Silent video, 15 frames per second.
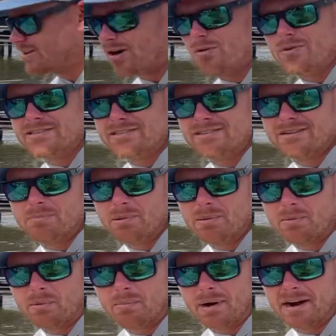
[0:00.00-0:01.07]
always good to be
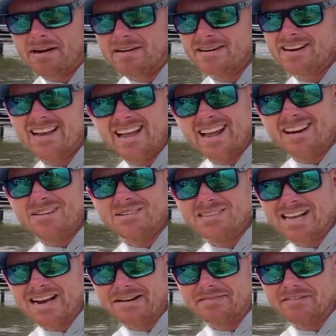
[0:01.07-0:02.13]
prepared. I know it's
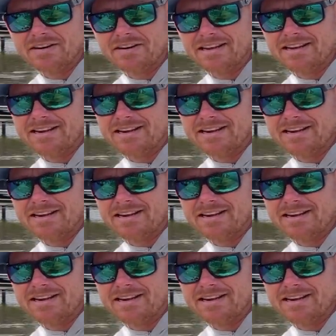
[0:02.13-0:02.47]
kind of funny